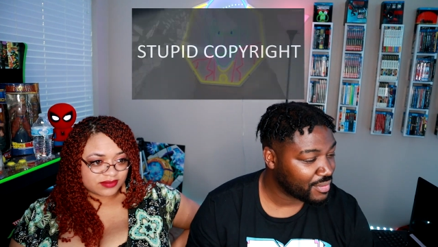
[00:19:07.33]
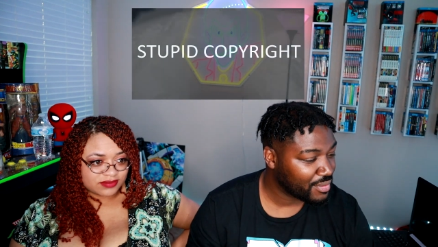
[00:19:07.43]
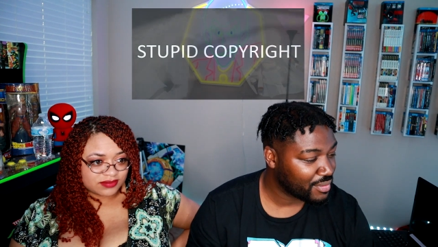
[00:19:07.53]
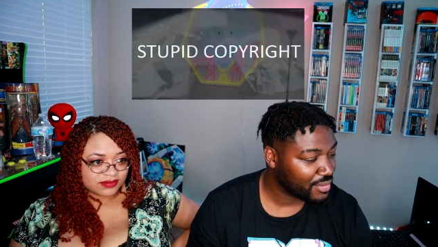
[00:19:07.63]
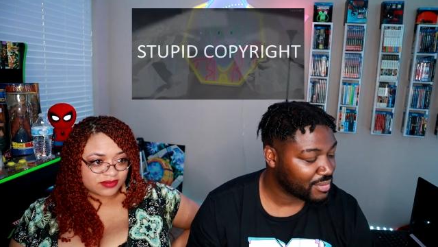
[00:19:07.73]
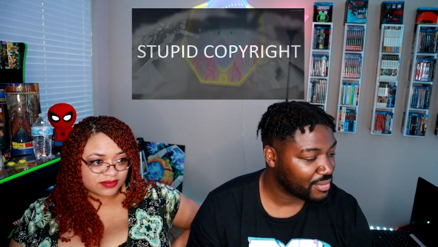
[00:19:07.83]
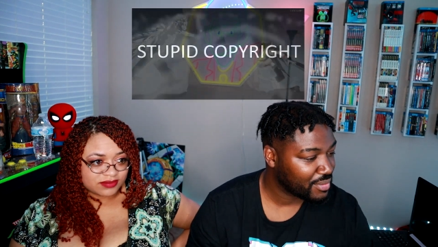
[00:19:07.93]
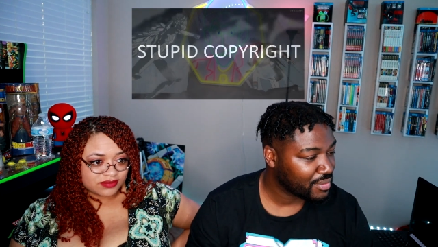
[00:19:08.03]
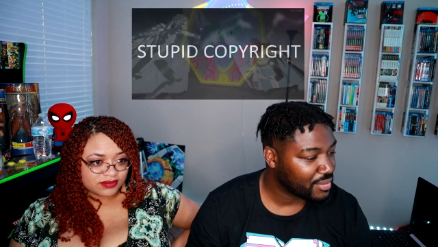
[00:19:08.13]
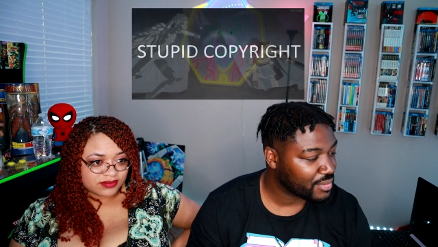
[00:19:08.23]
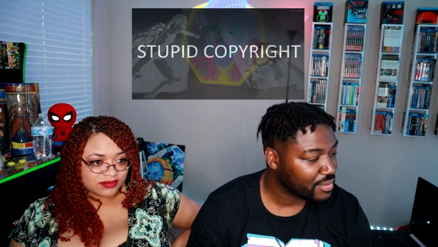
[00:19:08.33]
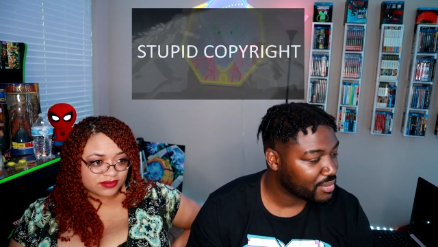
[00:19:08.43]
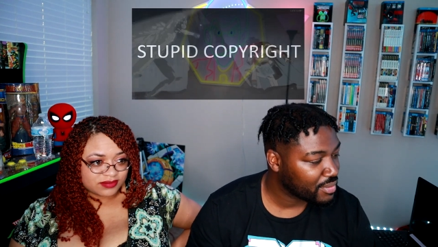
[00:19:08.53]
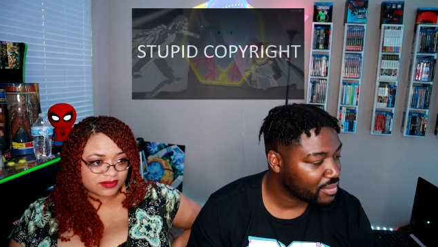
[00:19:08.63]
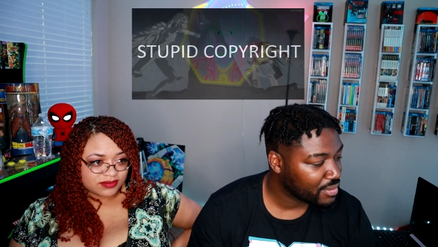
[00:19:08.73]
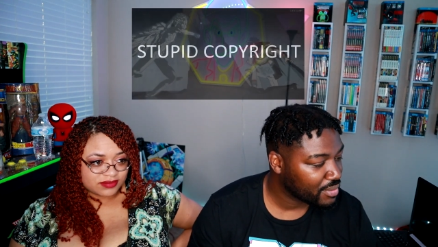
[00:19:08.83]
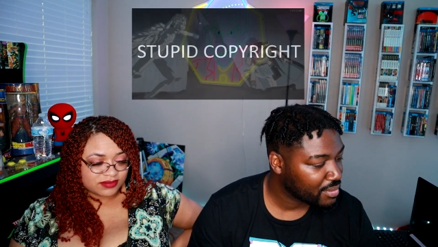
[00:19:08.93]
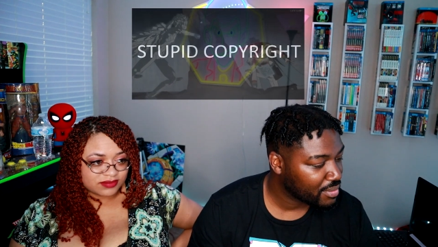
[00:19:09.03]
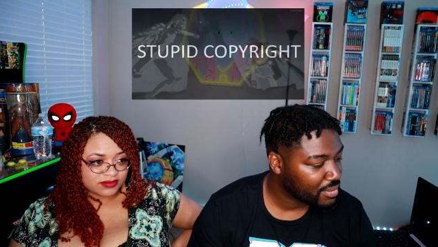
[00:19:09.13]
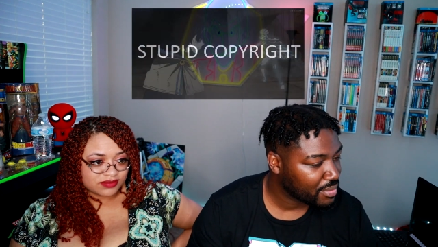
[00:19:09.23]

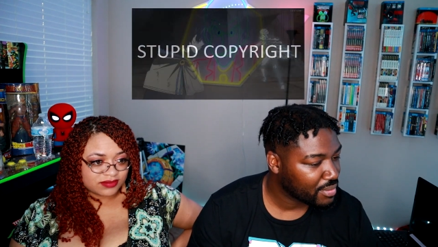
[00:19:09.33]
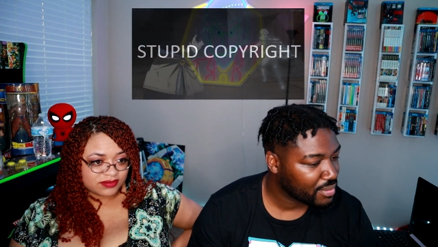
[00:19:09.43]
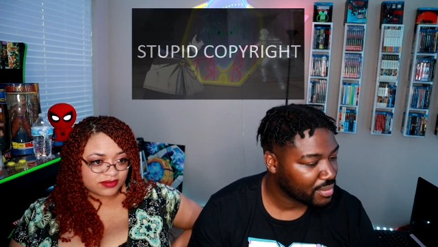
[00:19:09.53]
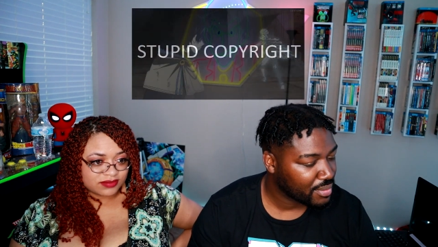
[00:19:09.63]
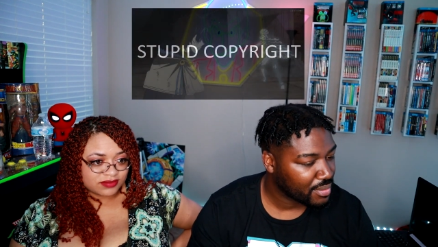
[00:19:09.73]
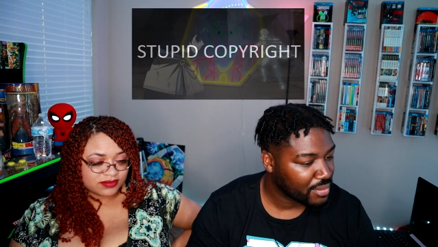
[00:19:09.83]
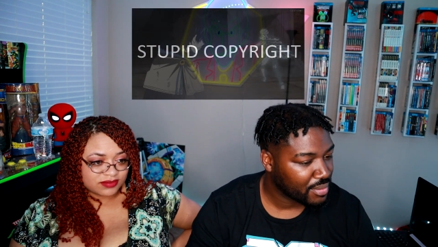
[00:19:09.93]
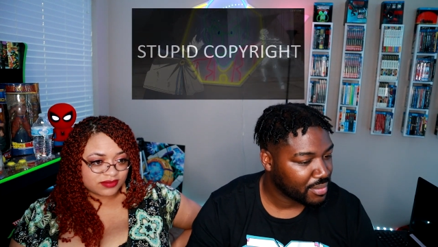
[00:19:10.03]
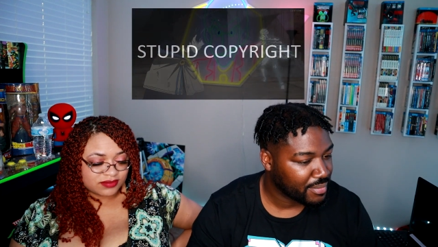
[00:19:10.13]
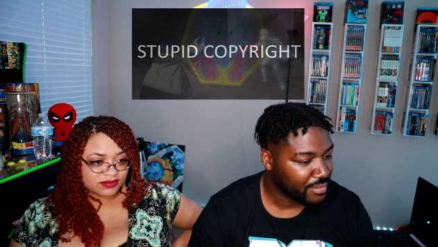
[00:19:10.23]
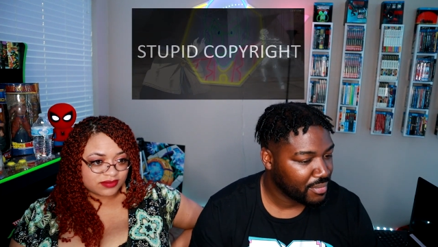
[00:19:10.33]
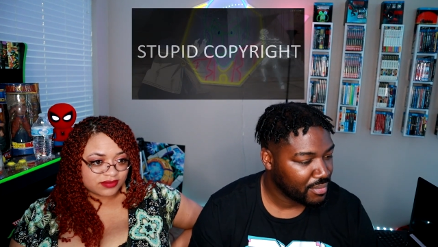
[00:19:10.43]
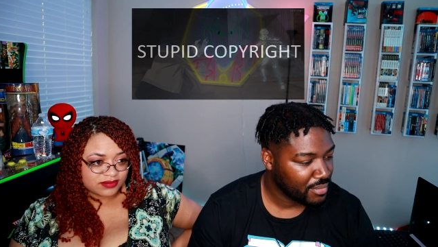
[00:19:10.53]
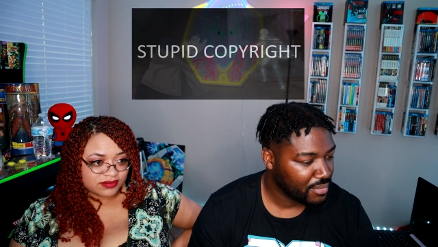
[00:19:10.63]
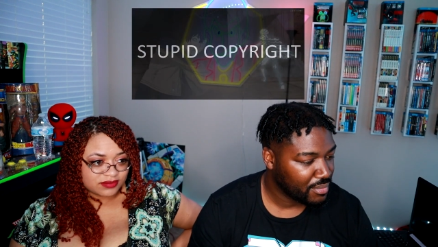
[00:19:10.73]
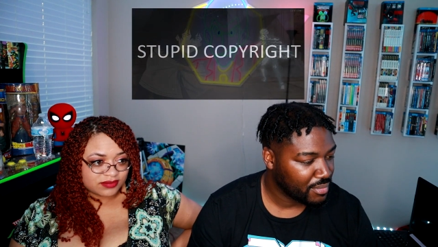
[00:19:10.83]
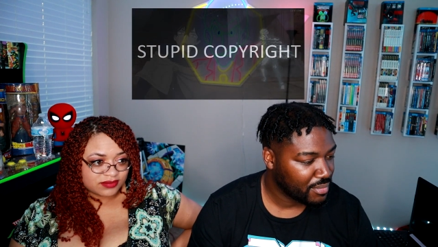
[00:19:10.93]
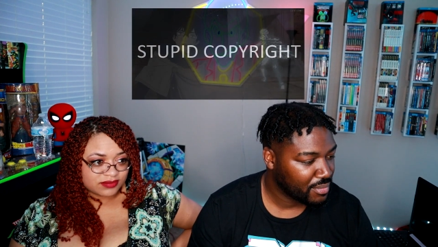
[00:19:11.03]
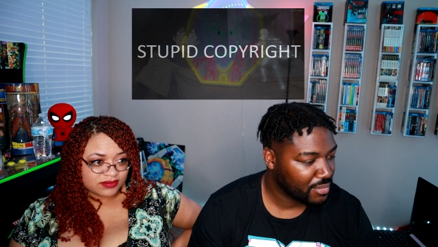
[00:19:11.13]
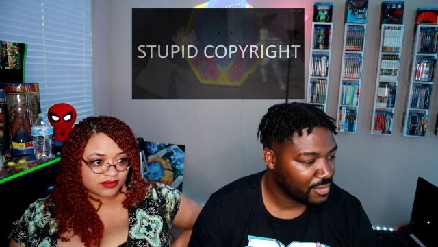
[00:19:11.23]

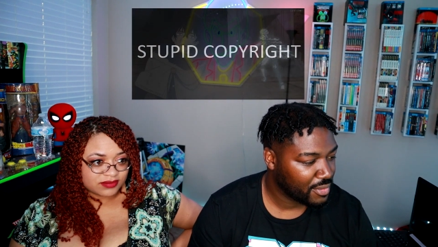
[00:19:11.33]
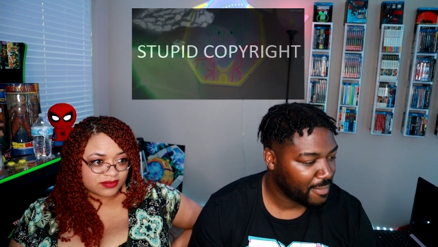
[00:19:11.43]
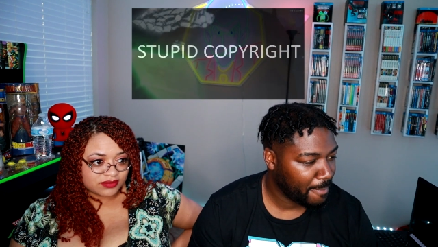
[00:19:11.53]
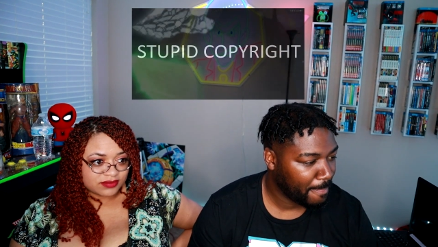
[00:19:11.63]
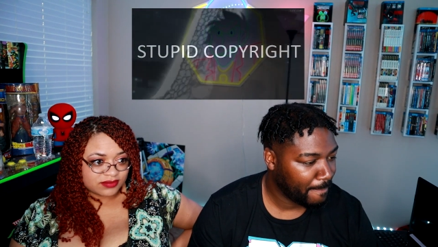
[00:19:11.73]
(silence)